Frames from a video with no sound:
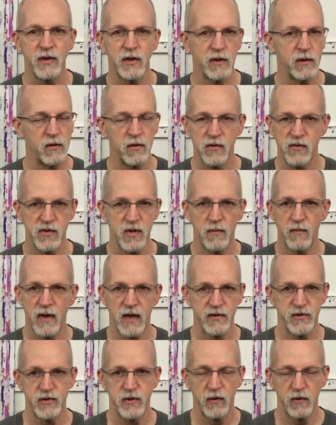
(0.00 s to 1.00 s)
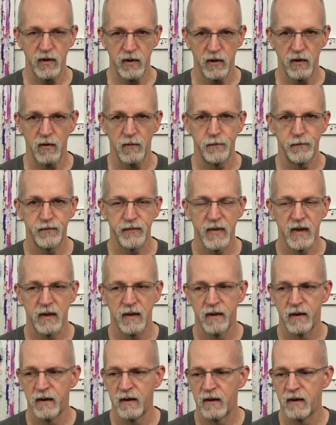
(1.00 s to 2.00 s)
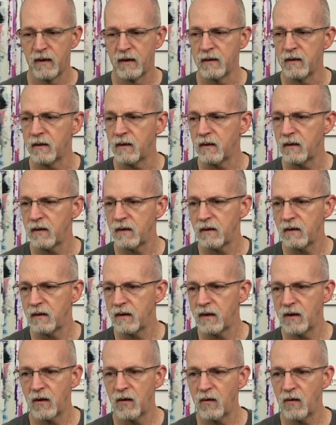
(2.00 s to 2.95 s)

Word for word: to use in my studio. You